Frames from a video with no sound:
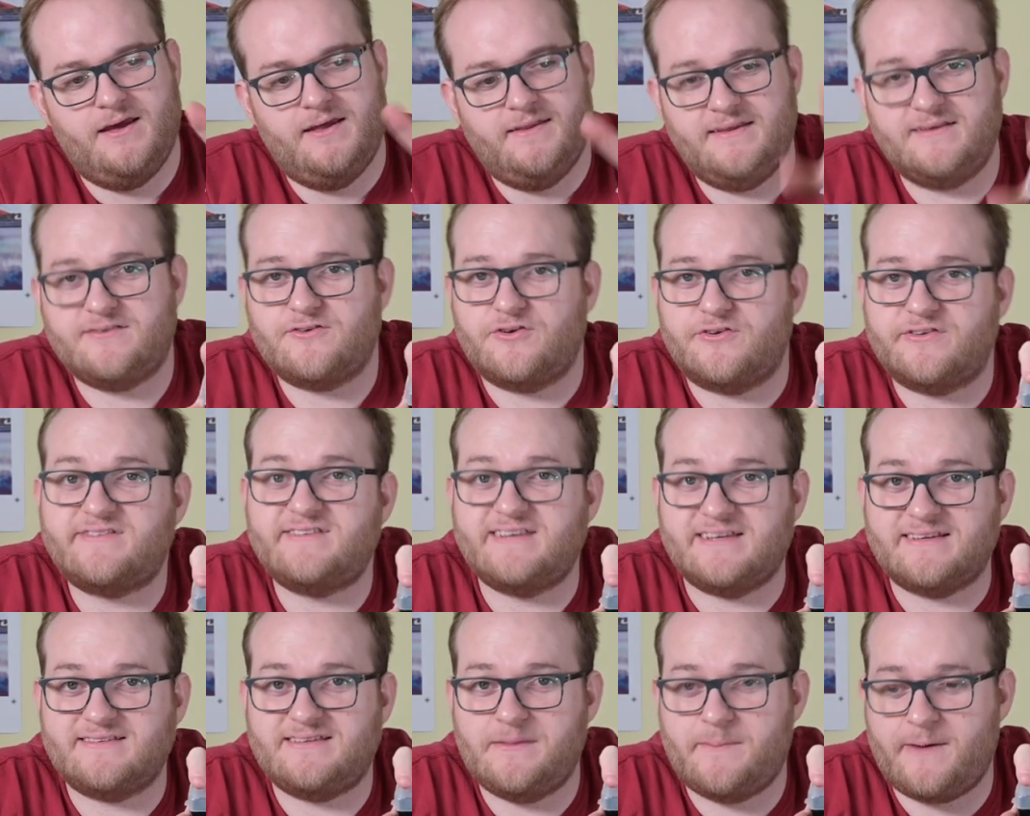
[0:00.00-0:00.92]
This costs
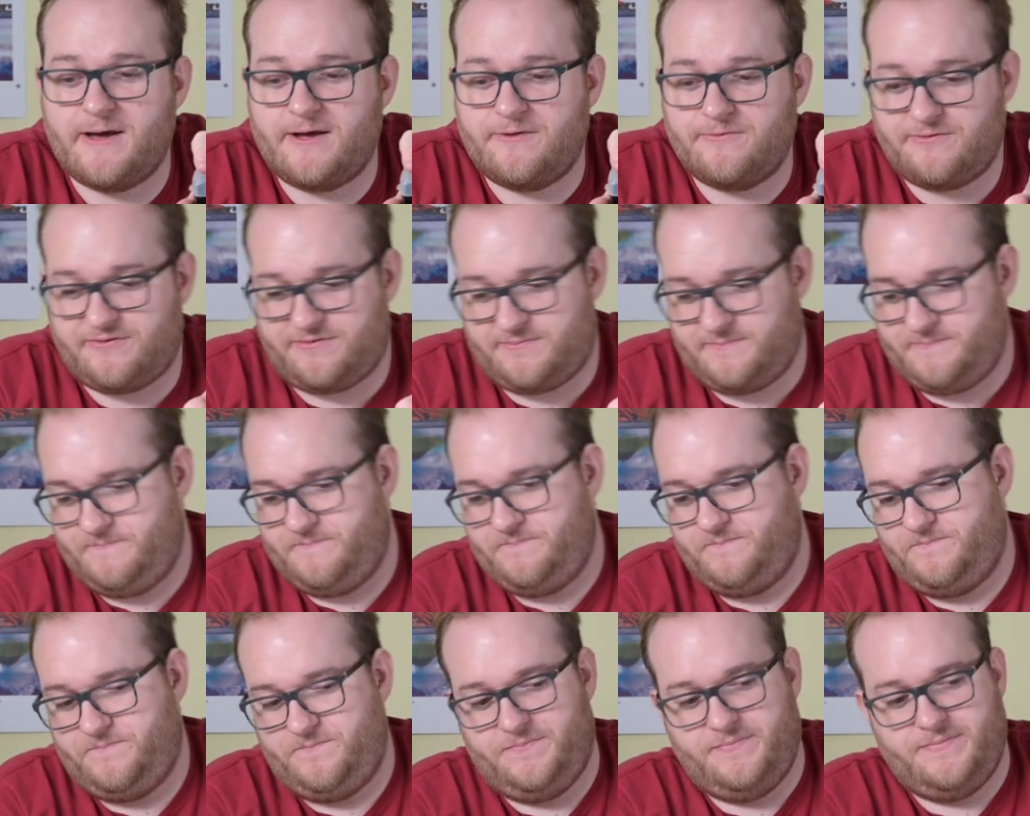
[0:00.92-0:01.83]
£60.
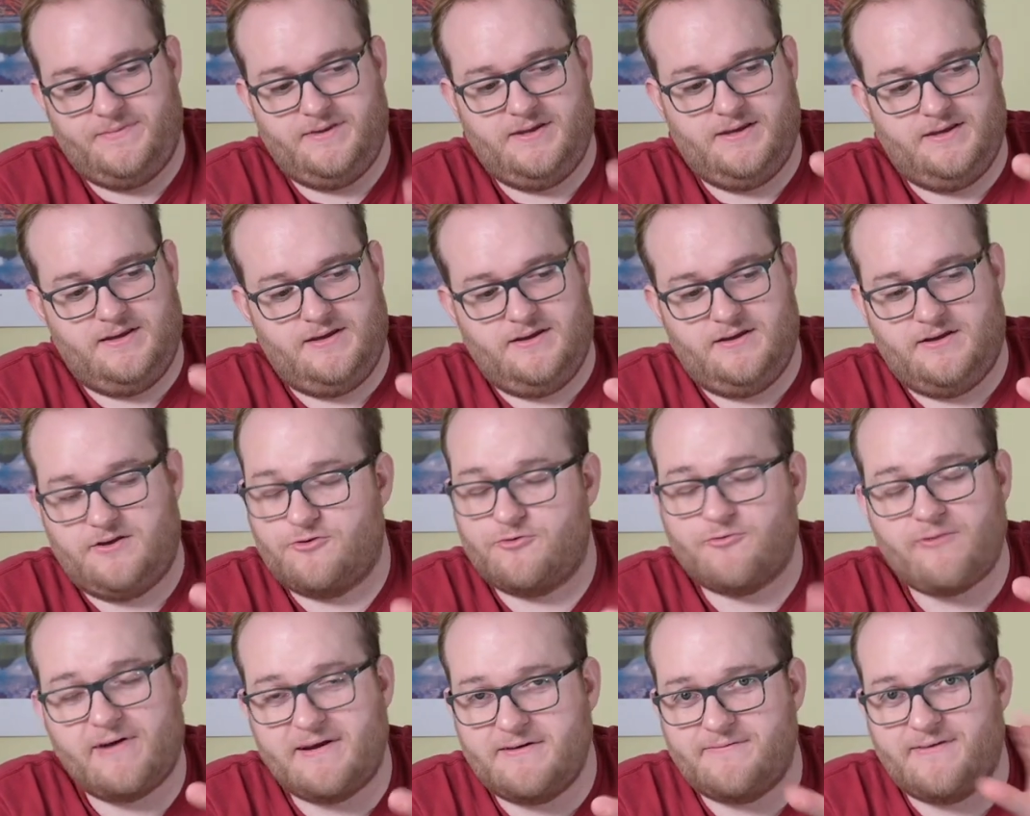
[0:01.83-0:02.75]

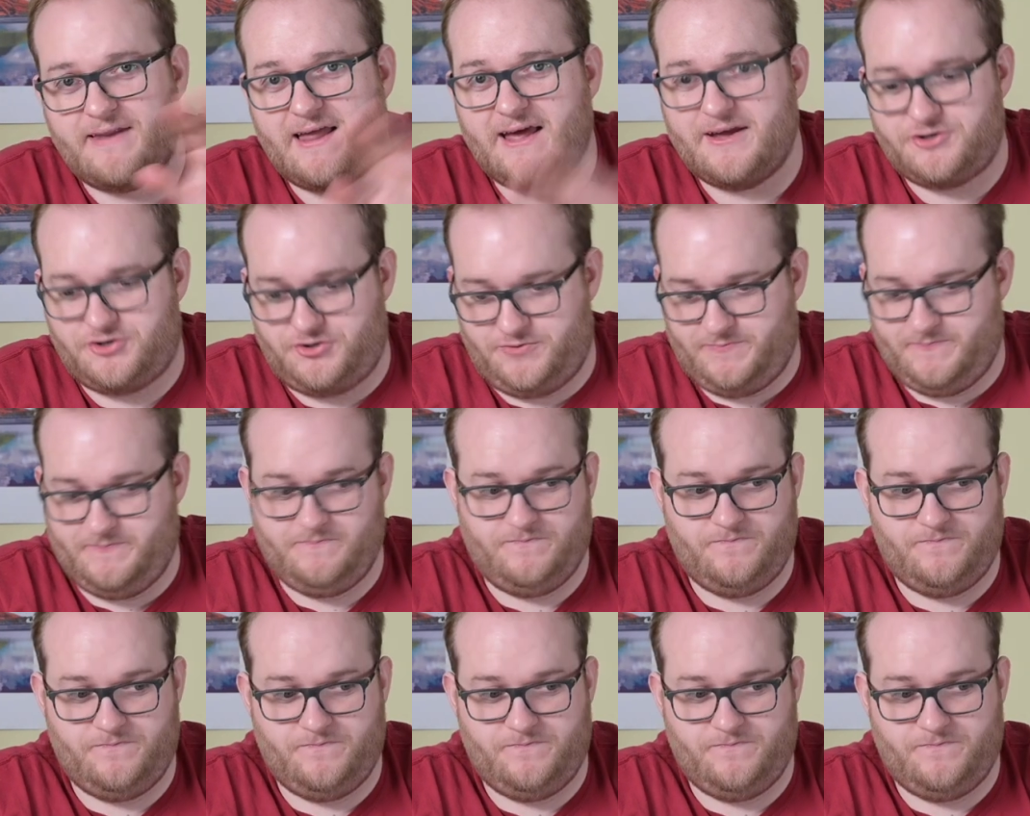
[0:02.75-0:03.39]
Great flash.